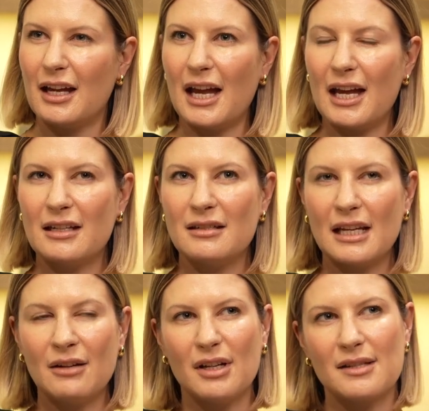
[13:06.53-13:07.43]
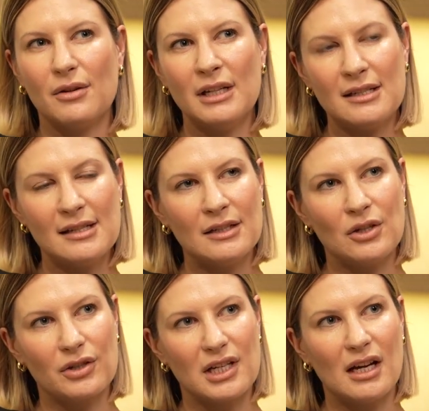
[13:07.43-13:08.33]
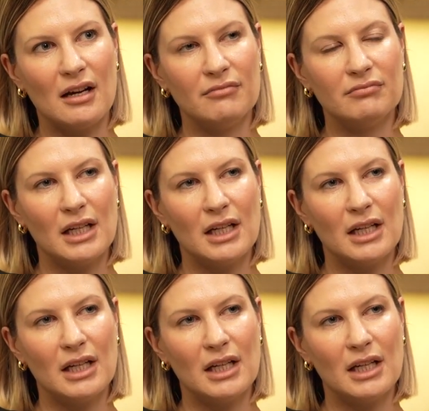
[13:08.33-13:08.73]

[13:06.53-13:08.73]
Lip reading: And anyway, so I went to see a doctor,